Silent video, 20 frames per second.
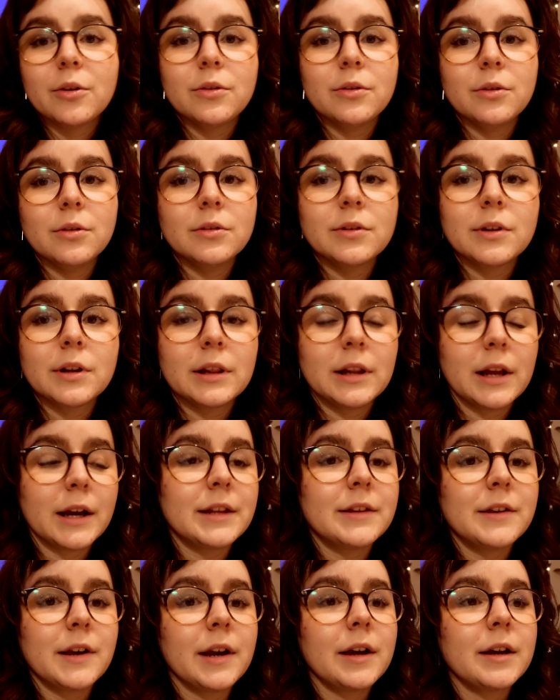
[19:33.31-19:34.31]
good
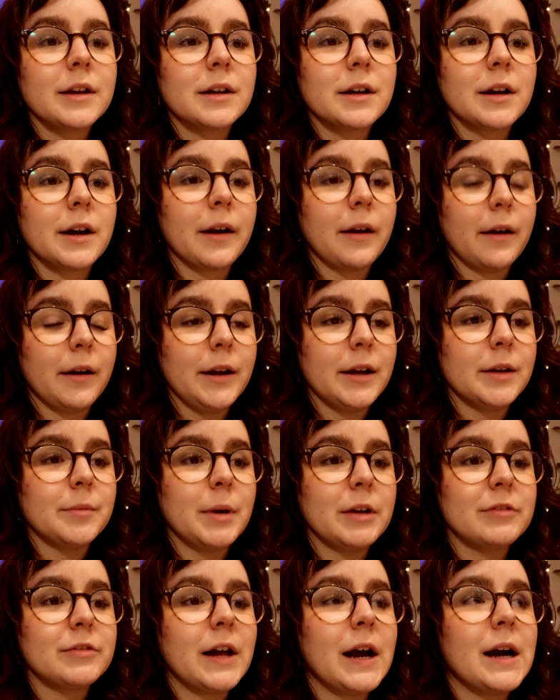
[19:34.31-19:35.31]
lighting at night in
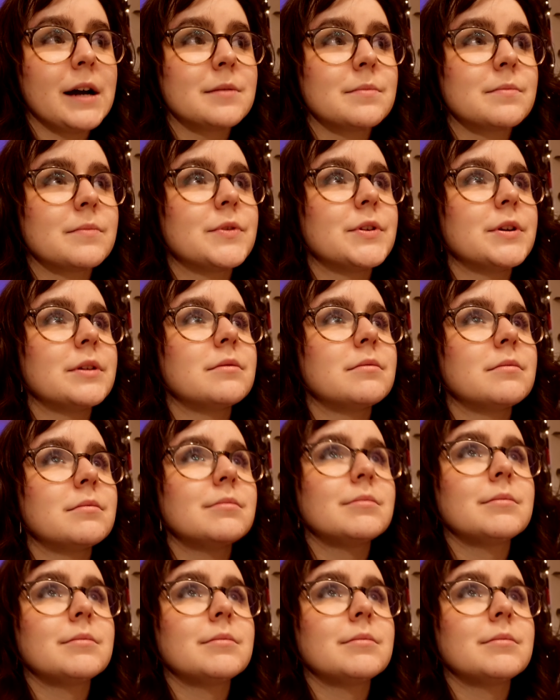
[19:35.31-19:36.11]
my flat that